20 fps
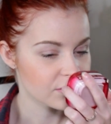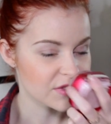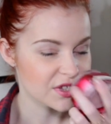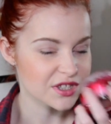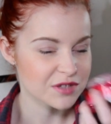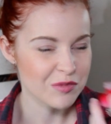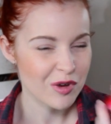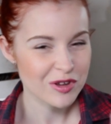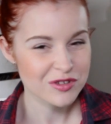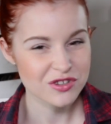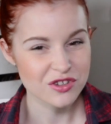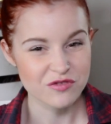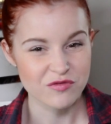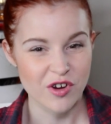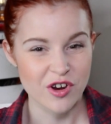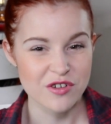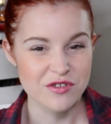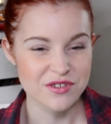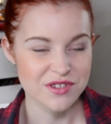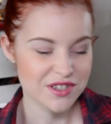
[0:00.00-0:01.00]
It smells like
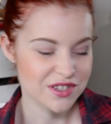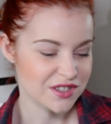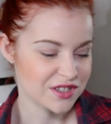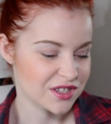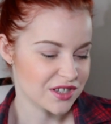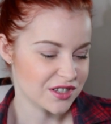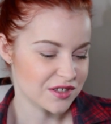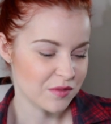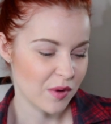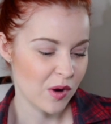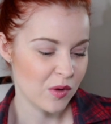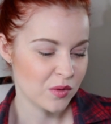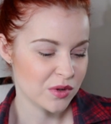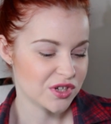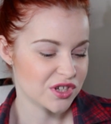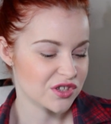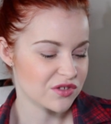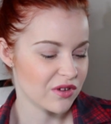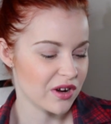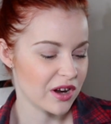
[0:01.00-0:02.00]
roses as well,
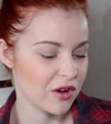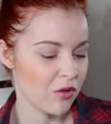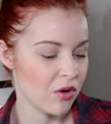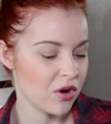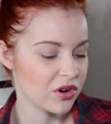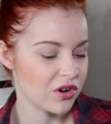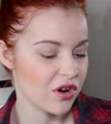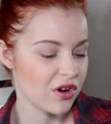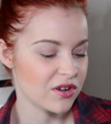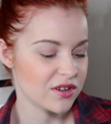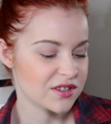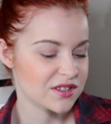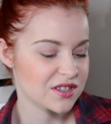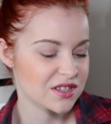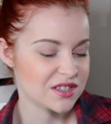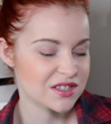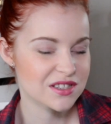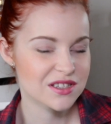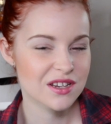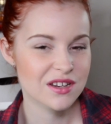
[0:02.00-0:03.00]
which is really quite nice.
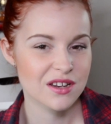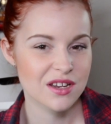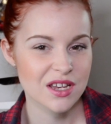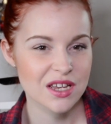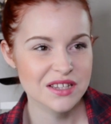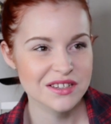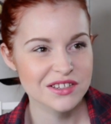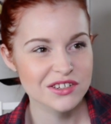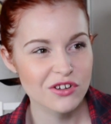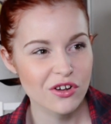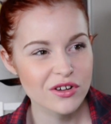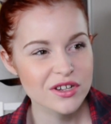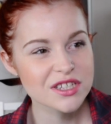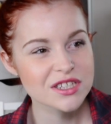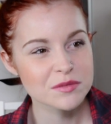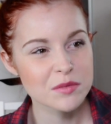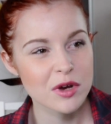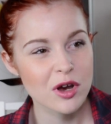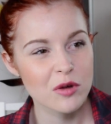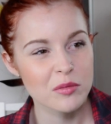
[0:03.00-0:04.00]
It's a
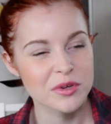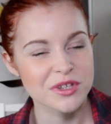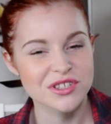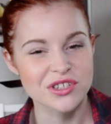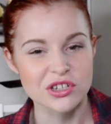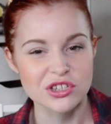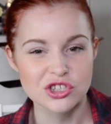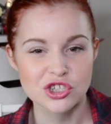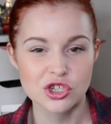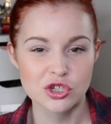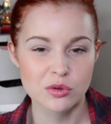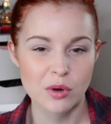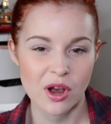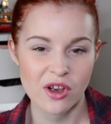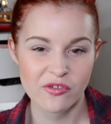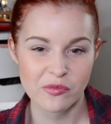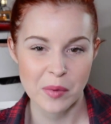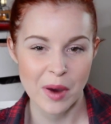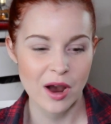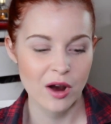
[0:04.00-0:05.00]
nice smell, but it's not too
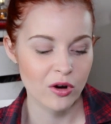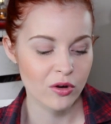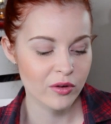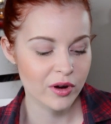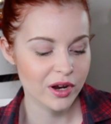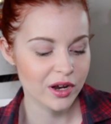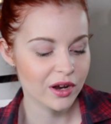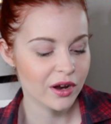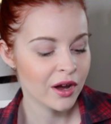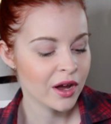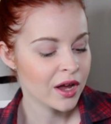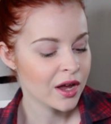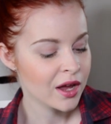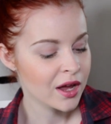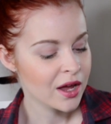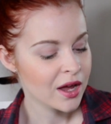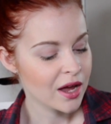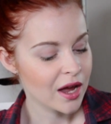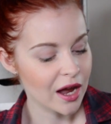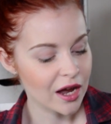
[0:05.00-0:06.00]
overpowering.
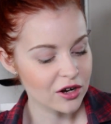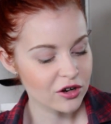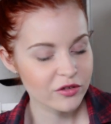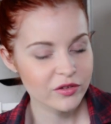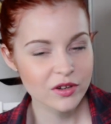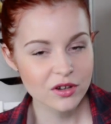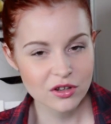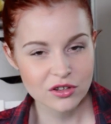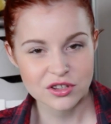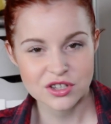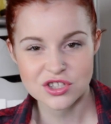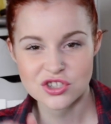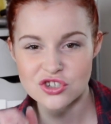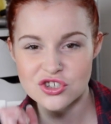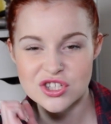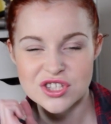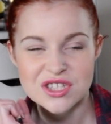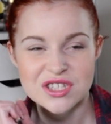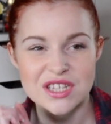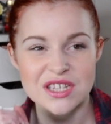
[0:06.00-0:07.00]
And I feel like this
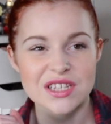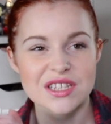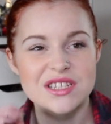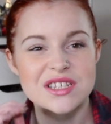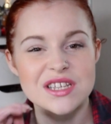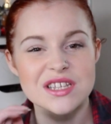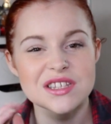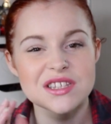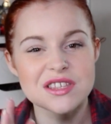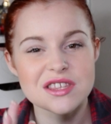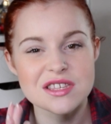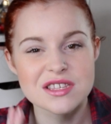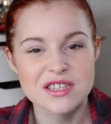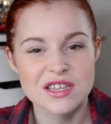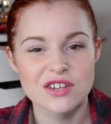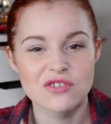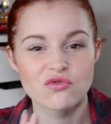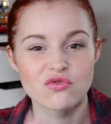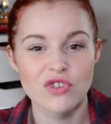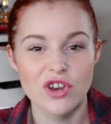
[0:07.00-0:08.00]
just sinks into the
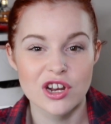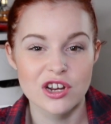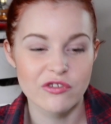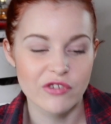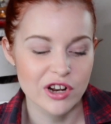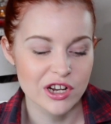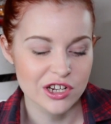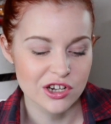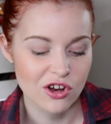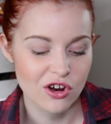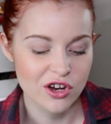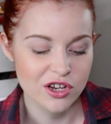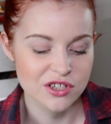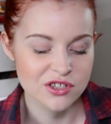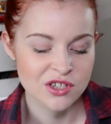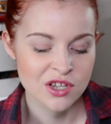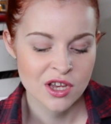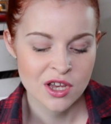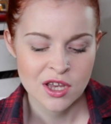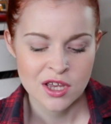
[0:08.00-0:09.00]
skin really, really
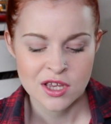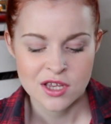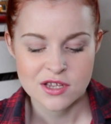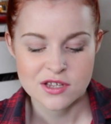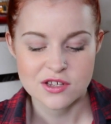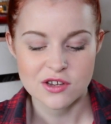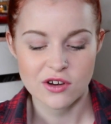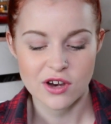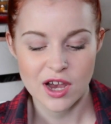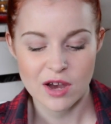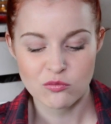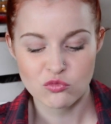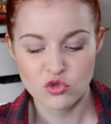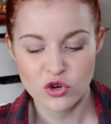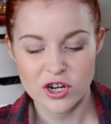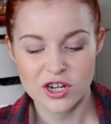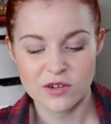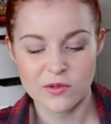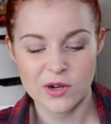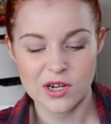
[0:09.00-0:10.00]
nice. So I am
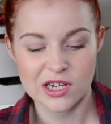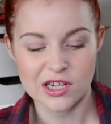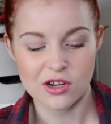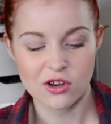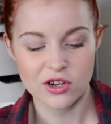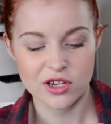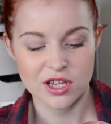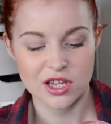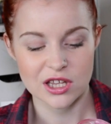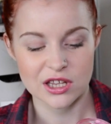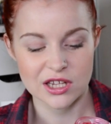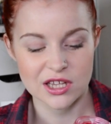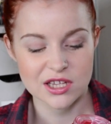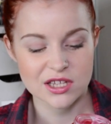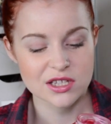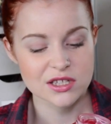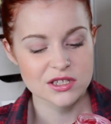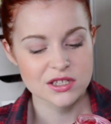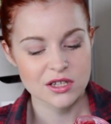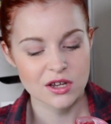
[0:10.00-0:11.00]
really, really liking
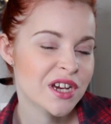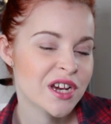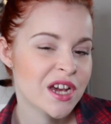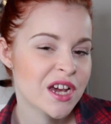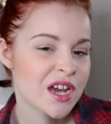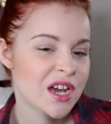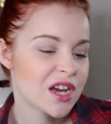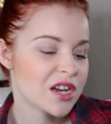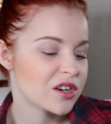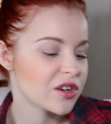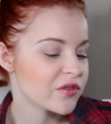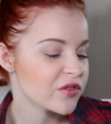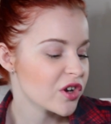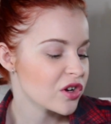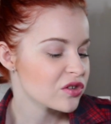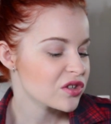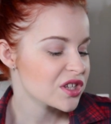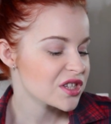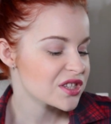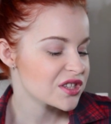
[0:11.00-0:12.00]
this. And I've
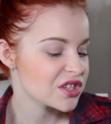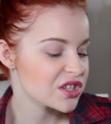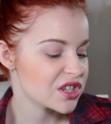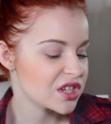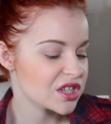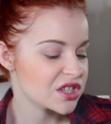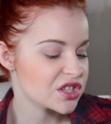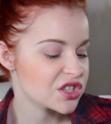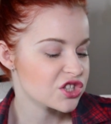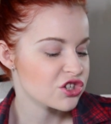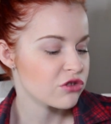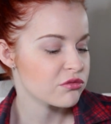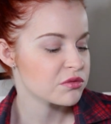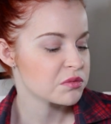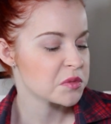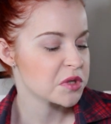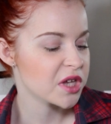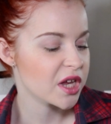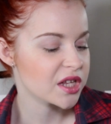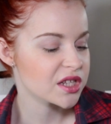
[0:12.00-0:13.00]
noticed that it's
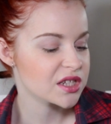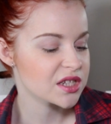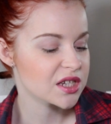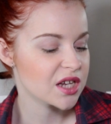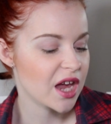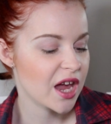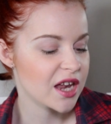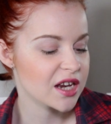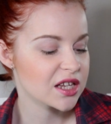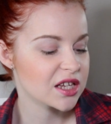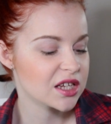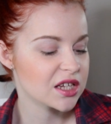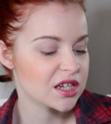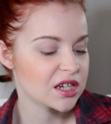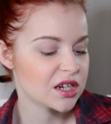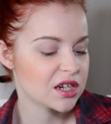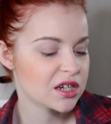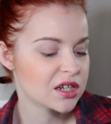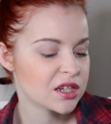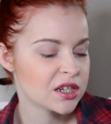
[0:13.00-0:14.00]
stopped me getting
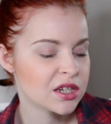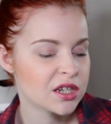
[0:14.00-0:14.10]
any